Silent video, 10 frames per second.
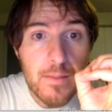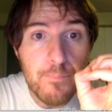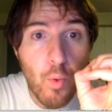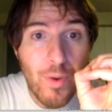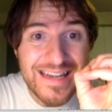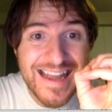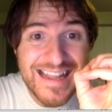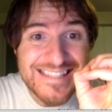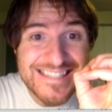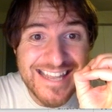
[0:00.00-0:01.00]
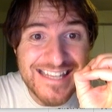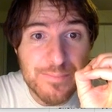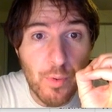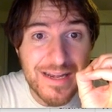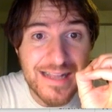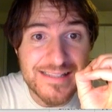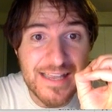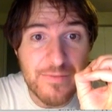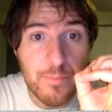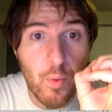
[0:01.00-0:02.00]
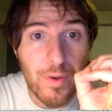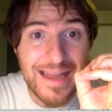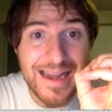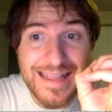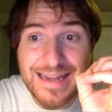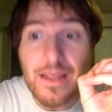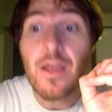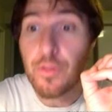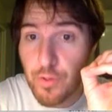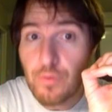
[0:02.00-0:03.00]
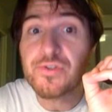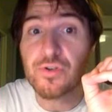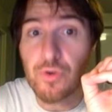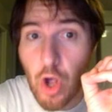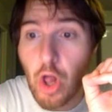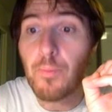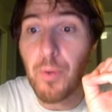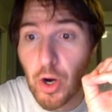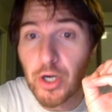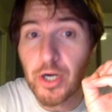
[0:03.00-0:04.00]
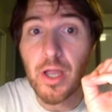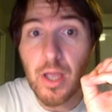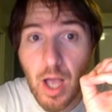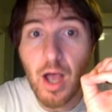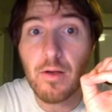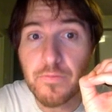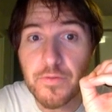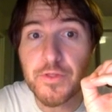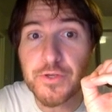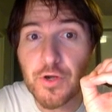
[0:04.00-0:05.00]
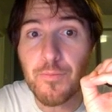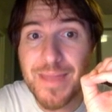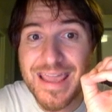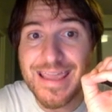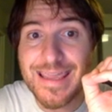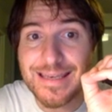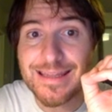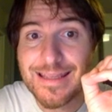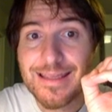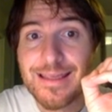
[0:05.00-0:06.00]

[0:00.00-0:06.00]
0.96, 0.97, 0.98. Those are all part of the domain.